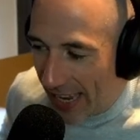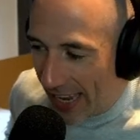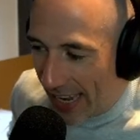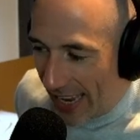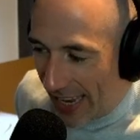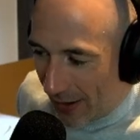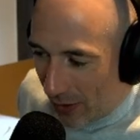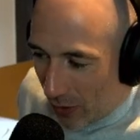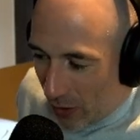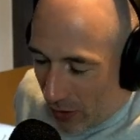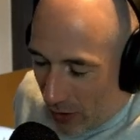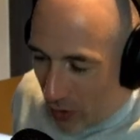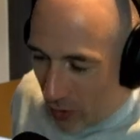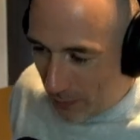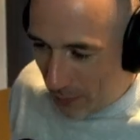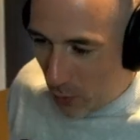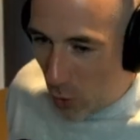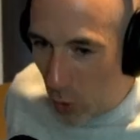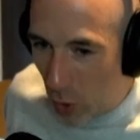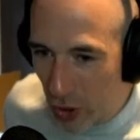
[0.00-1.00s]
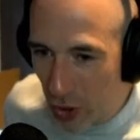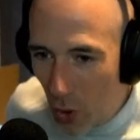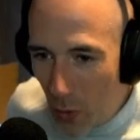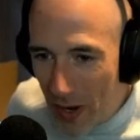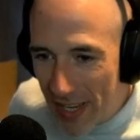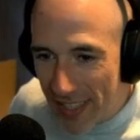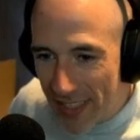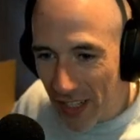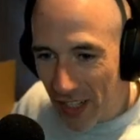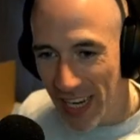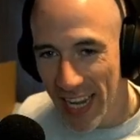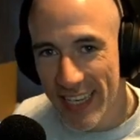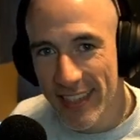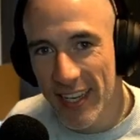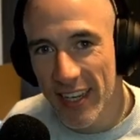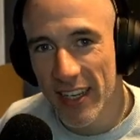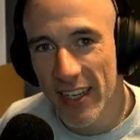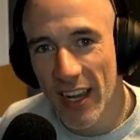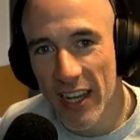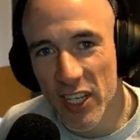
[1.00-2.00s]
it, although it's a,
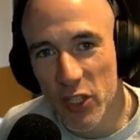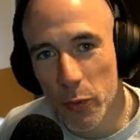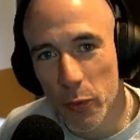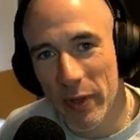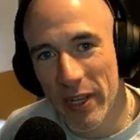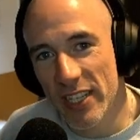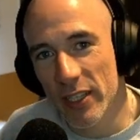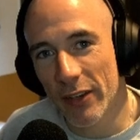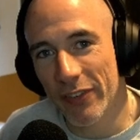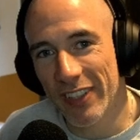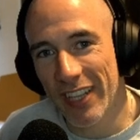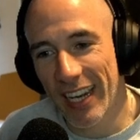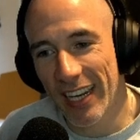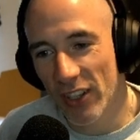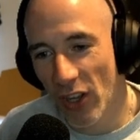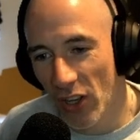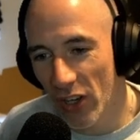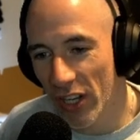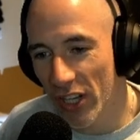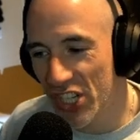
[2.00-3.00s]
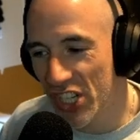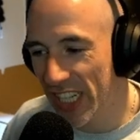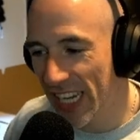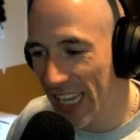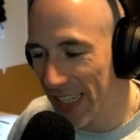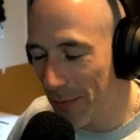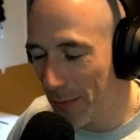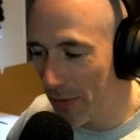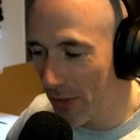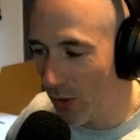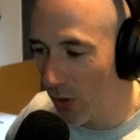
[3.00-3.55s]
it's a nice piece of technology, get,